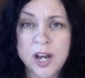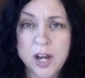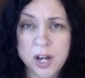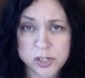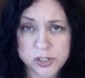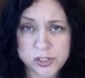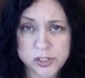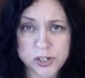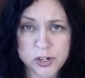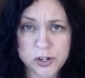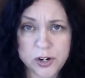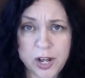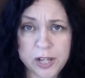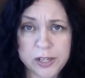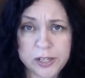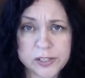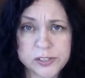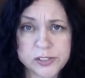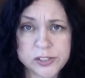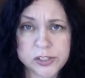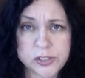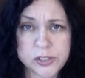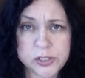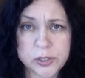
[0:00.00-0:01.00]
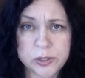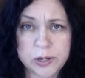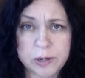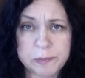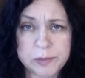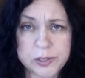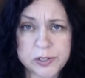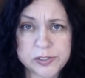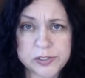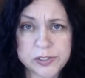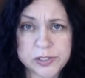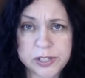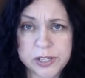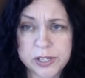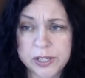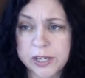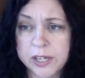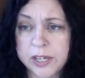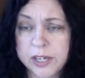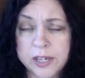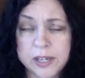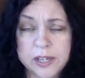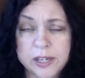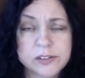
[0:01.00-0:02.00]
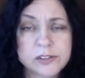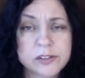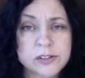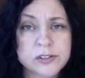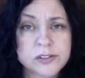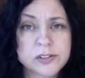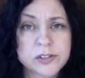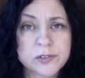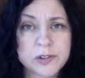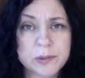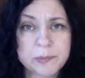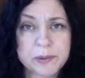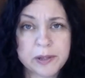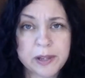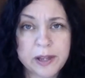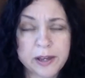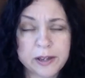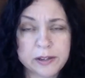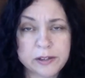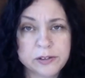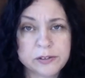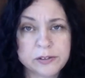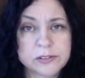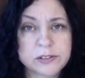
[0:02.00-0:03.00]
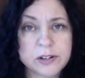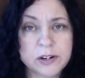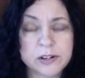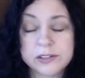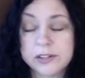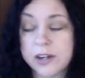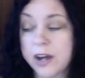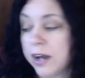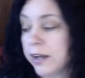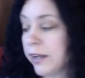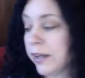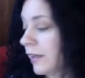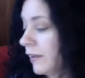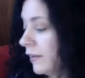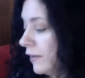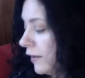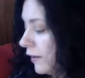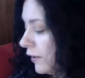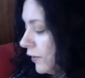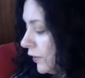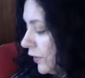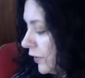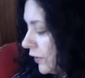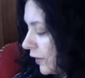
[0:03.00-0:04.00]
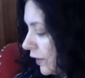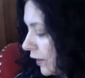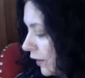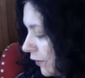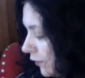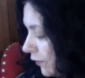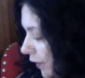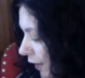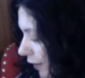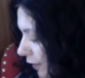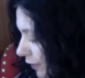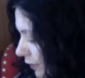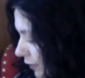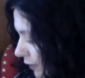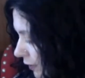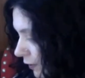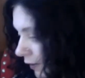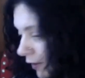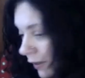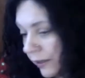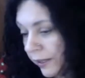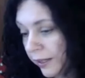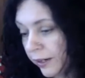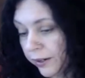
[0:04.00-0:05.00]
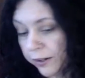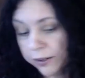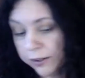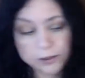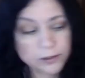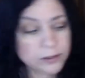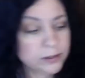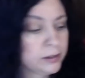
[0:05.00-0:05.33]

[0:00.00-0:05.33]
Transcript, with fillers: sure, I'll listen to you. I'm listening. As soon as you reply and you start talking, they're looking around and they're